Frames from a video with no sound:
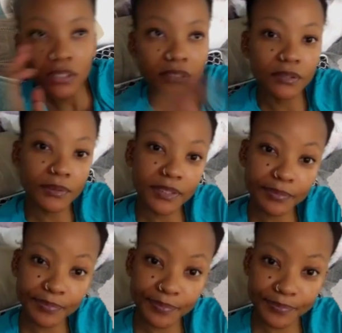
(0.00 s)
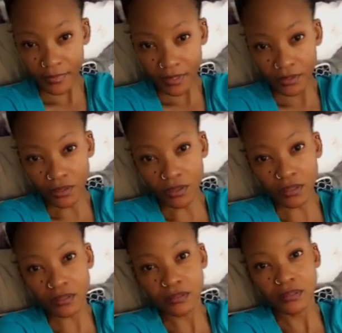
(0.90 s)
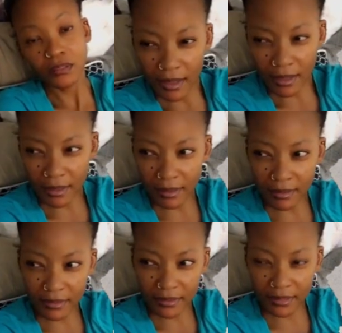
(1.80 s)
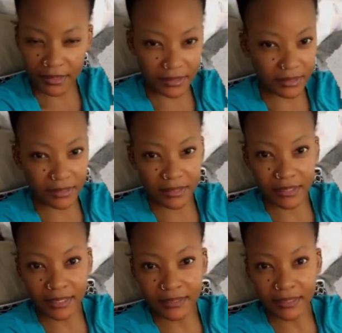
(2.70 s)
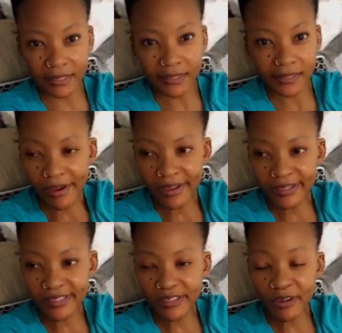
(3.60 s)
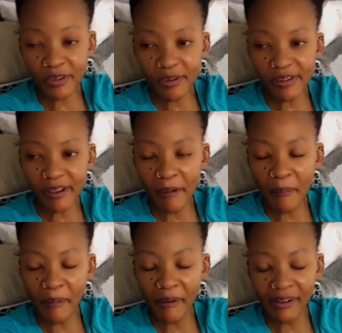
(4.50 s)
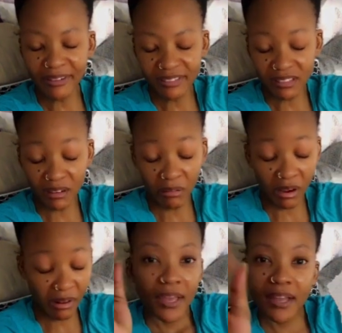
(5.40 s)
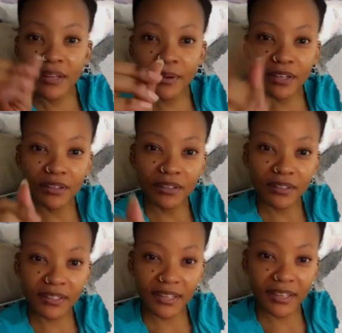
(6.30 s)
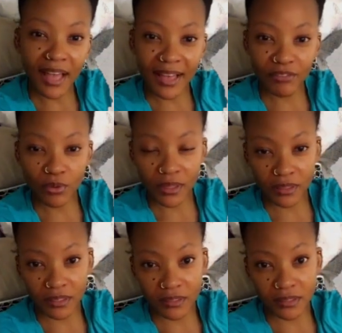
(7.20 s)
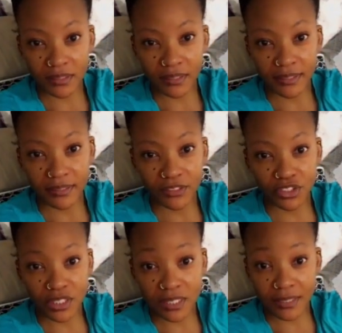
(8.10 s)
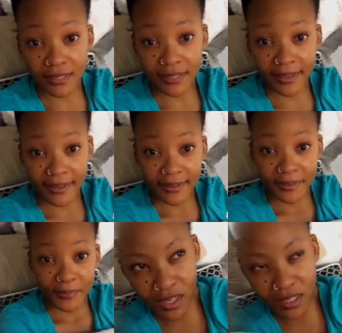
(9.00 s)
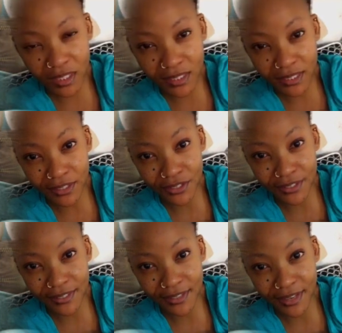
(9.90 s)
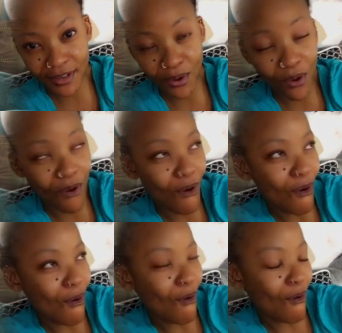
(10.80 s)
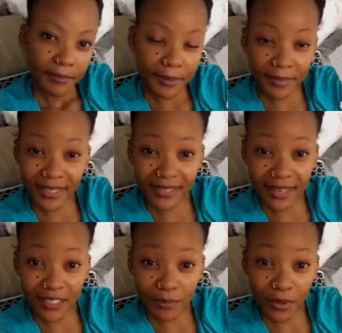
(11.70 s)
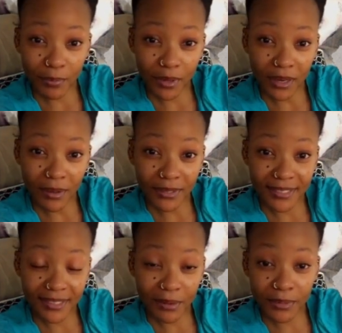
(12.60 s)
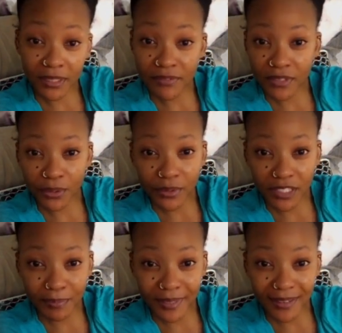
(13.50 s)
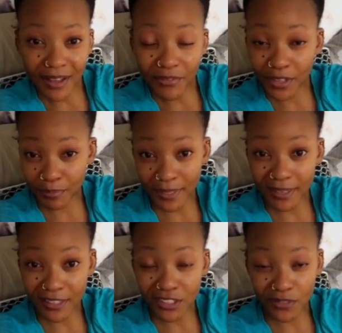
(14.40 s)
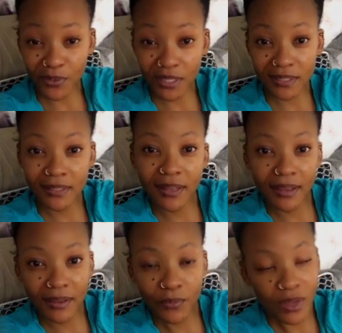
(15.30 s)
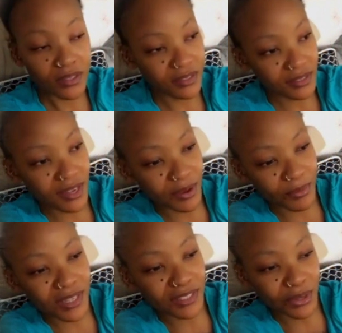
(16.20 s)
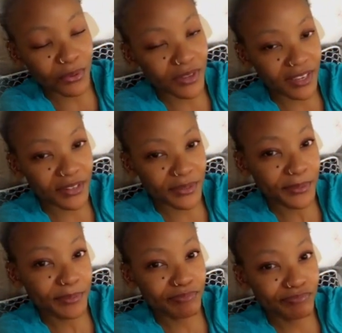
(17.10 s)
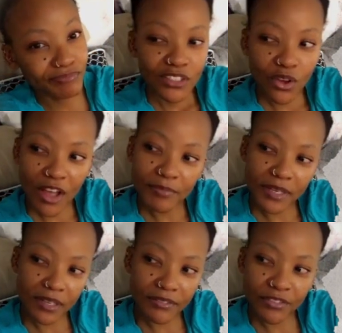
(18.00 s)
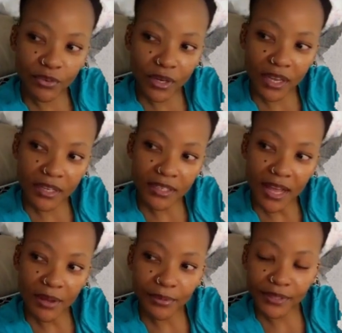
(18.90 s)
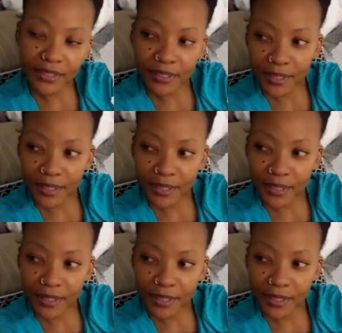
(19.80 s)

Anyway, y'all, it's hectic, it's a new day. Anyway, look, okay, I have one thing to say. Jesus said, the stage is set. Oh, remember yesterday I spoke about how it is that I was given a respite? I felt better just for yesterday. Well, today was okay too. So I've been given 48 hours.